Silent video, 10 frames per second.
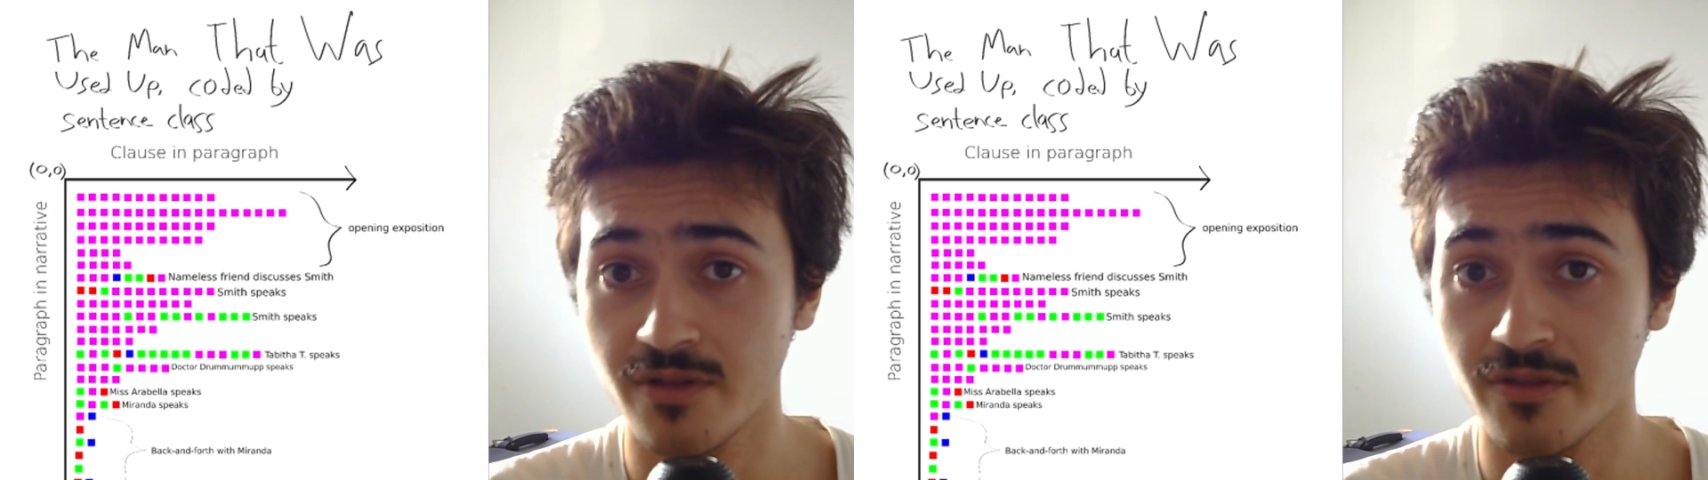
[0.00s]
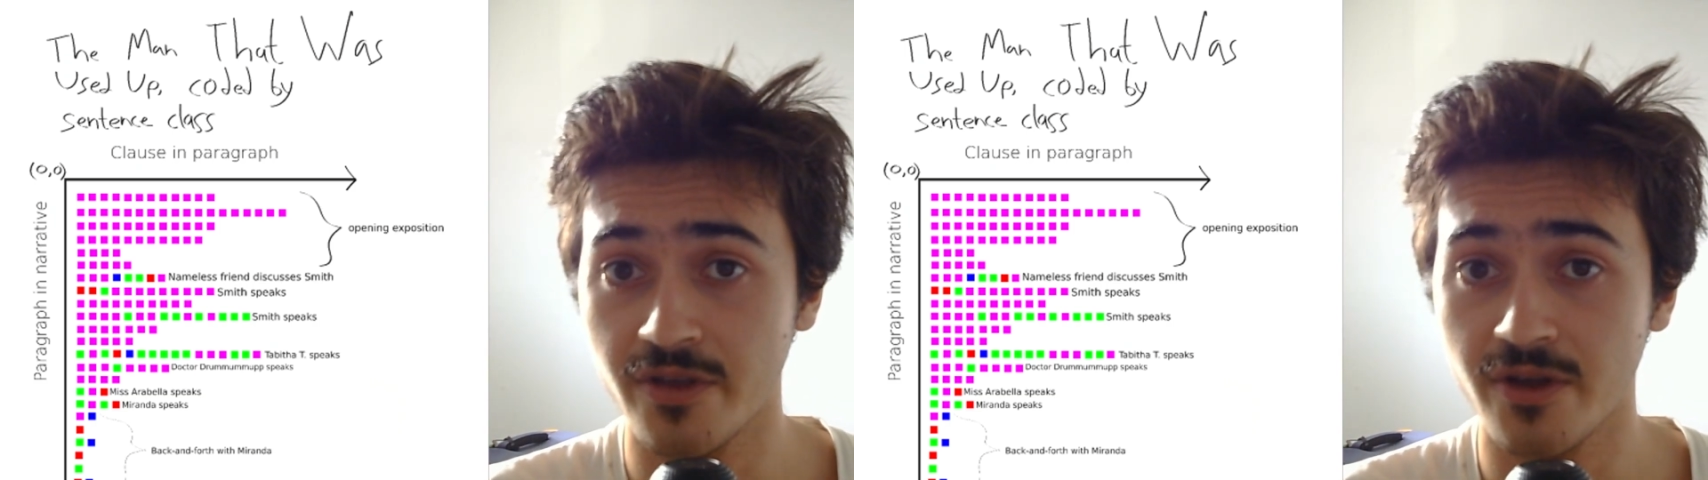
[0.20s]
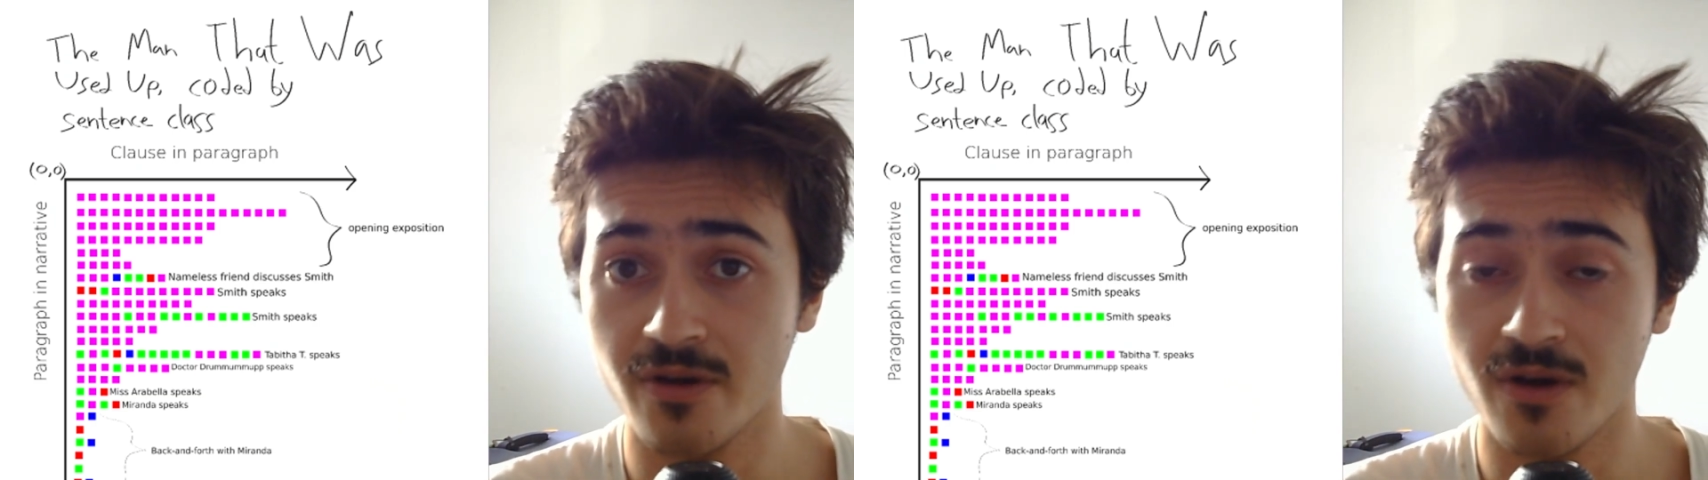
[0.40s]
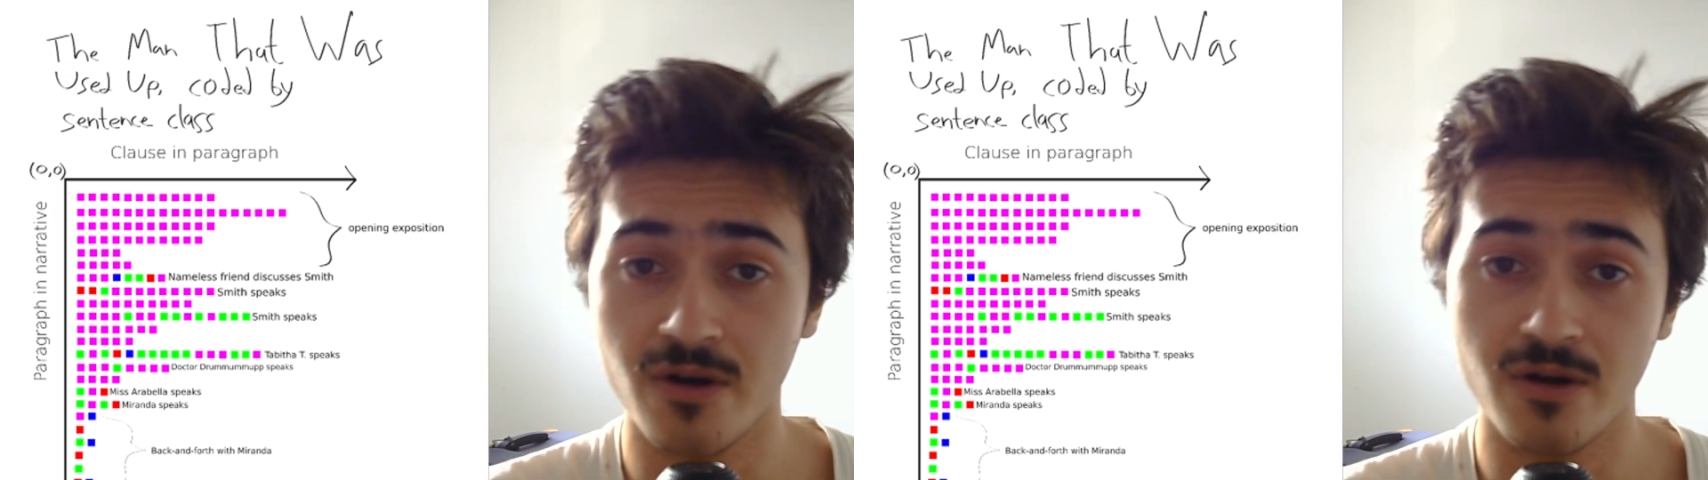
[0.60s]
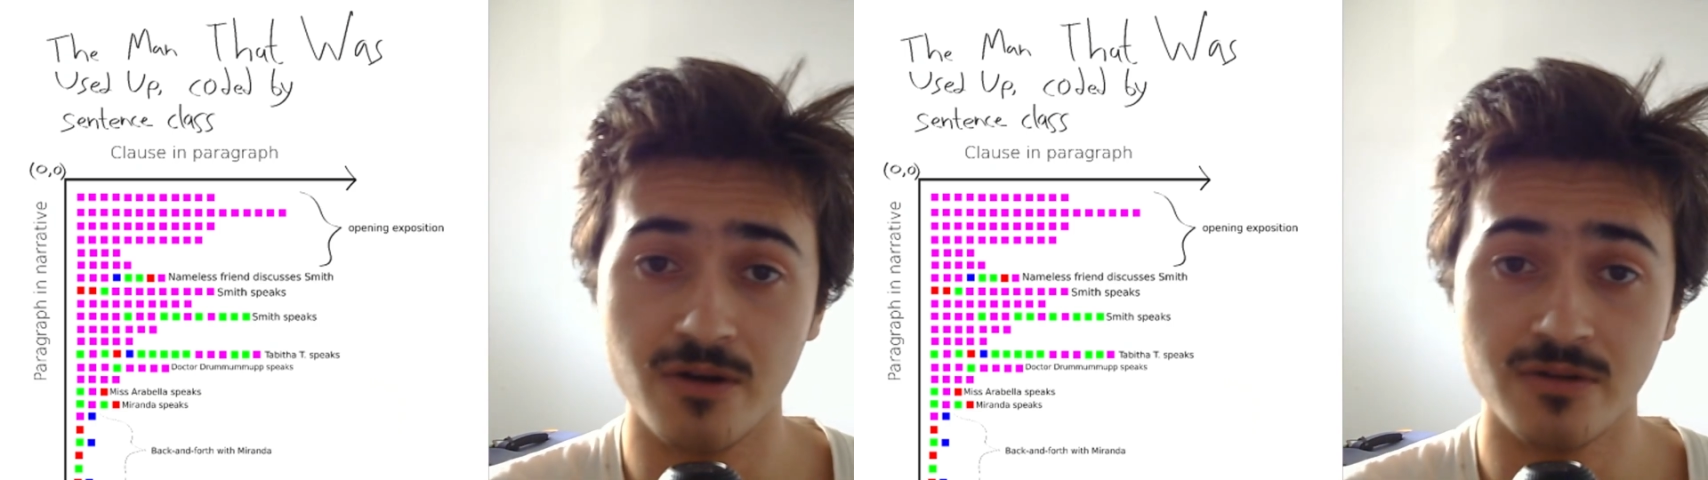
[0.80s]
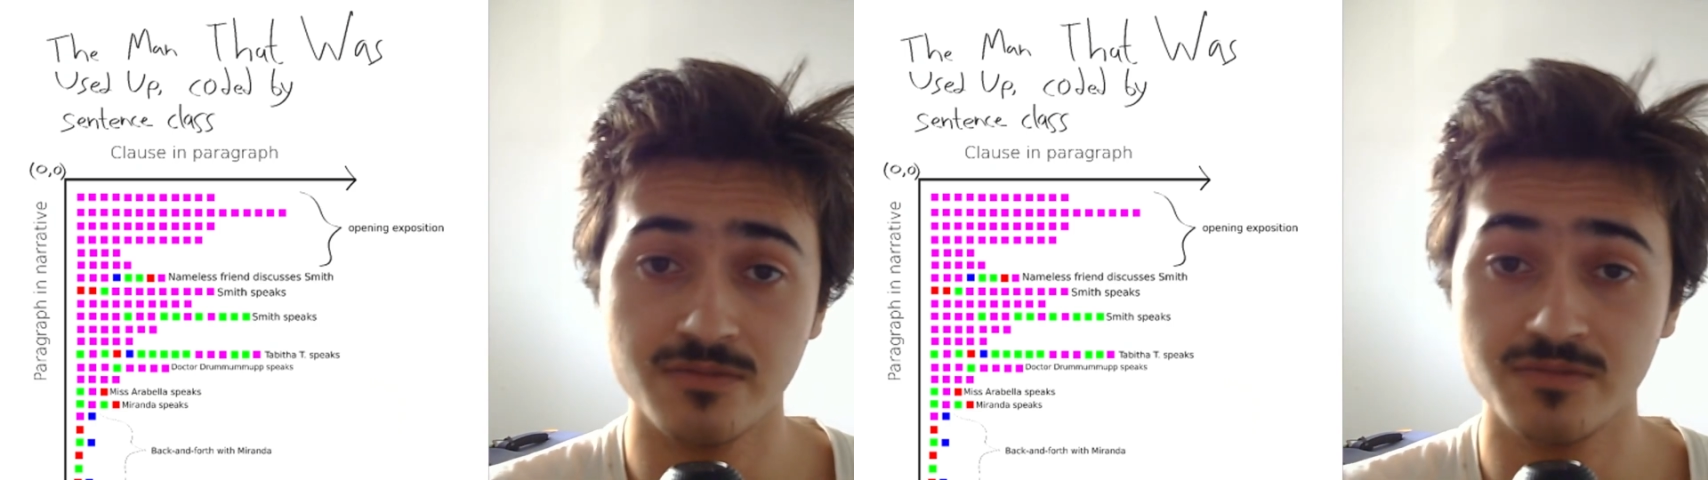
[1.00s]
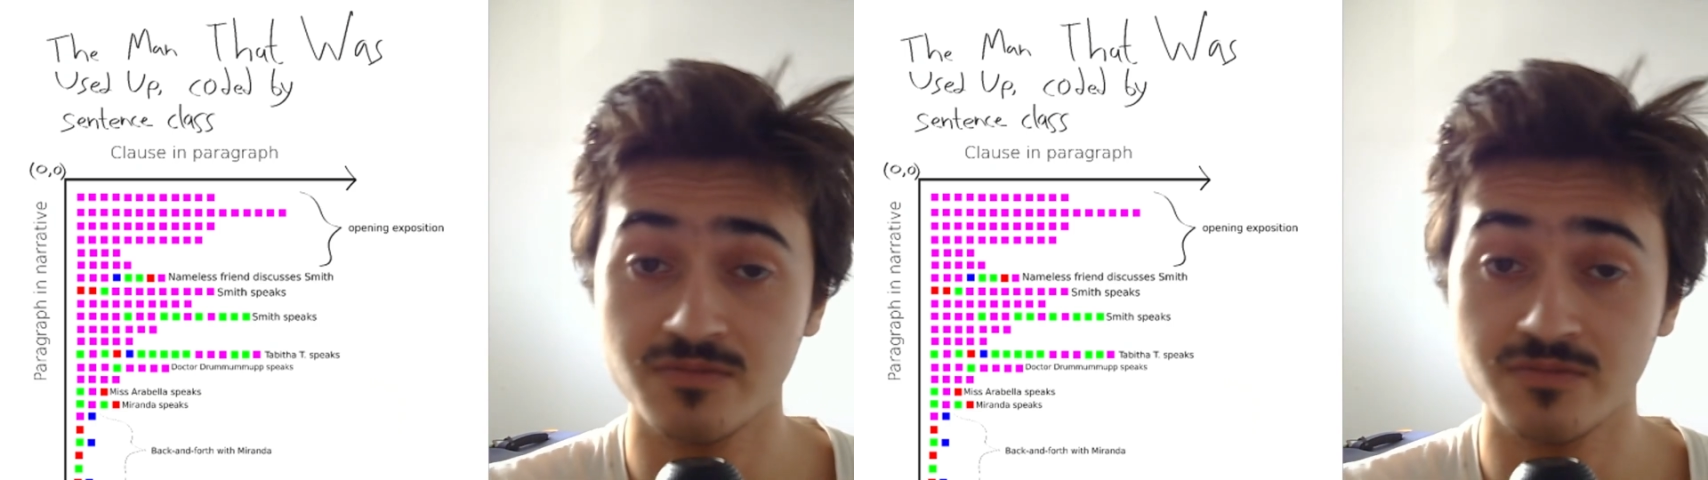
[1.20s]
there are